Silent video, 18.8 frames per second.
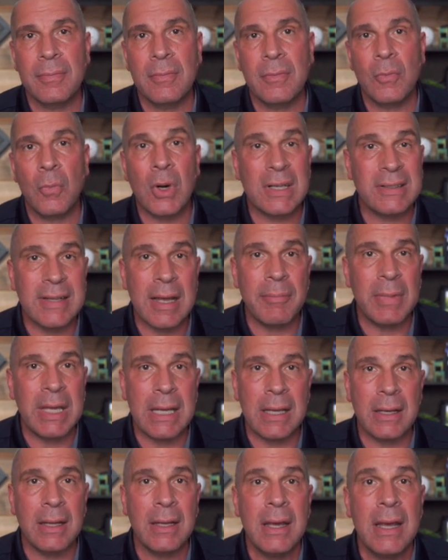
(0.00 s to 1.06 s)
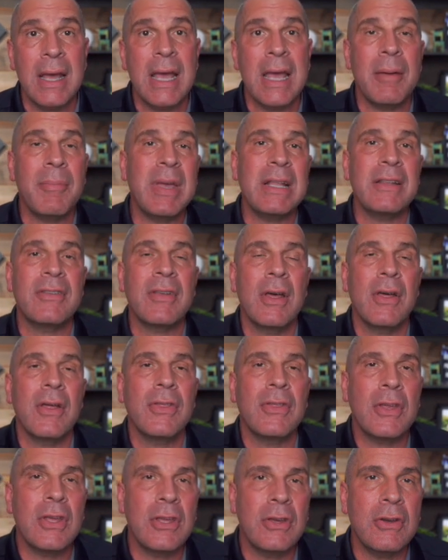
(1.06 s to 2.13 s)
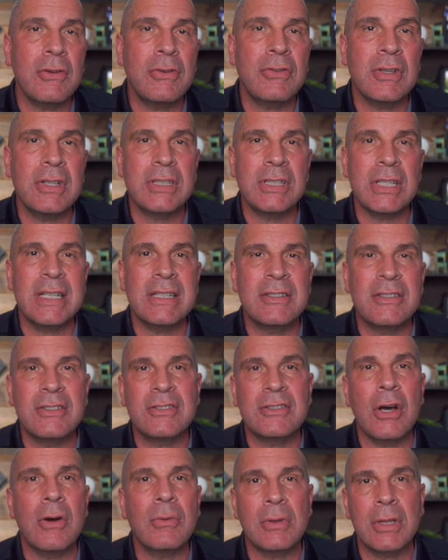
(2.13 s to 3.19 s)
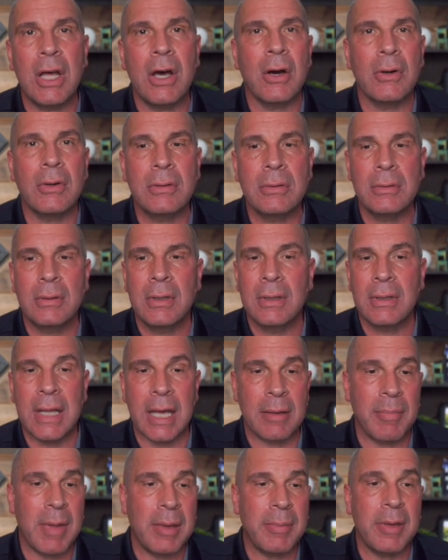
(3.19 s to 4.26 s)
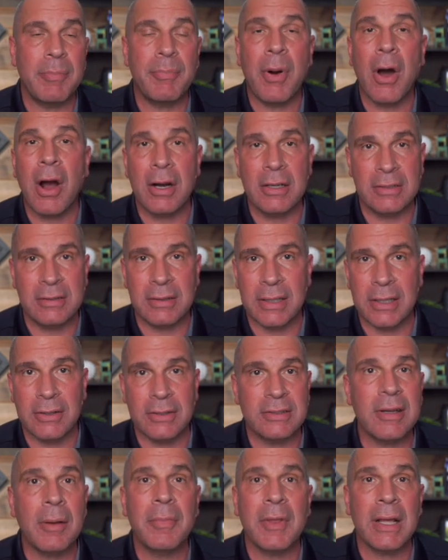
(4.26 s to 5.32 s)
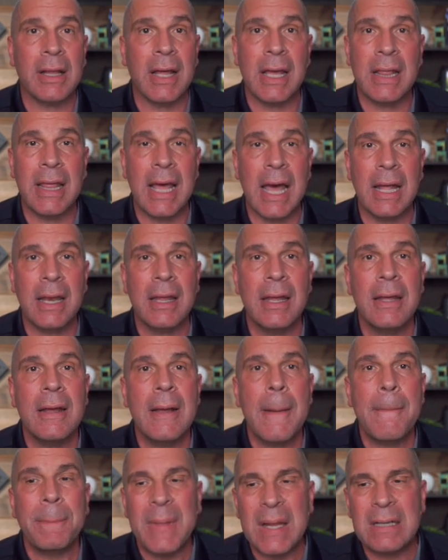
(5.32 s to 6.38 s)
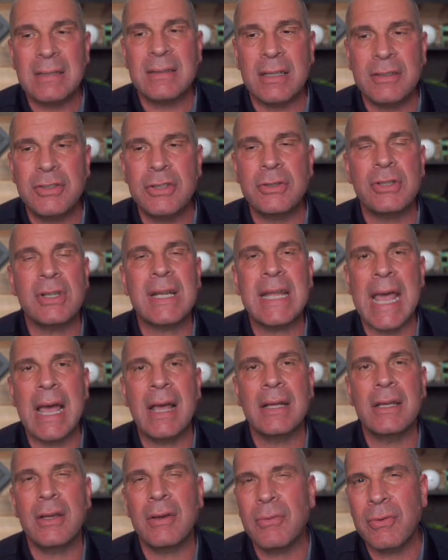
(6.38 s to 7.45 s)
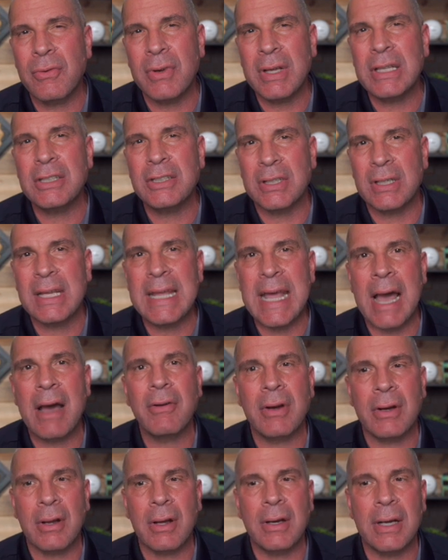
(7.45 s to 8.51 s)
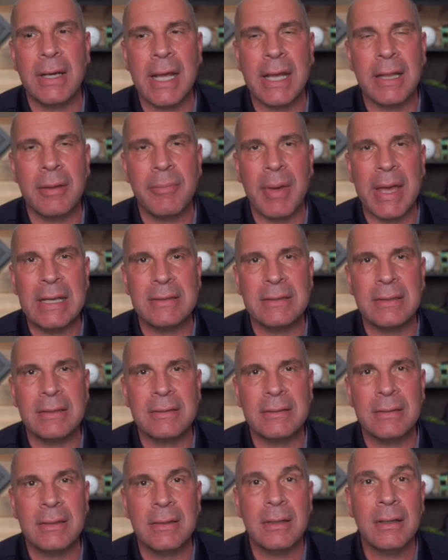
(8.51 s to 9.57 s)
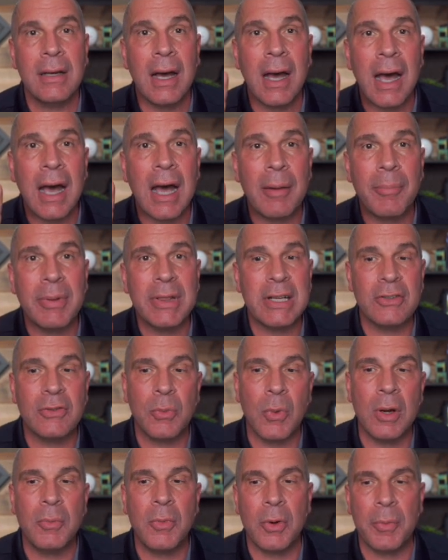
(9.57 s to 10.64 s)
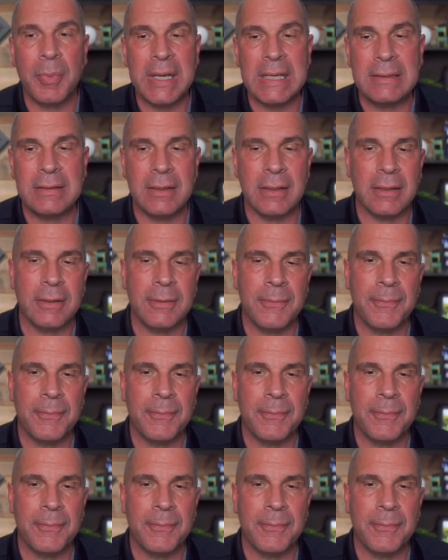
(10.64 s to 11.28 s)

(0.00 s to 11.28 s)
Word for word: What does that mean? It means the usage is so low like maybe parsley or something like that, that it says you should you really should count it on a daily basis. Ah, but there's one more piece here.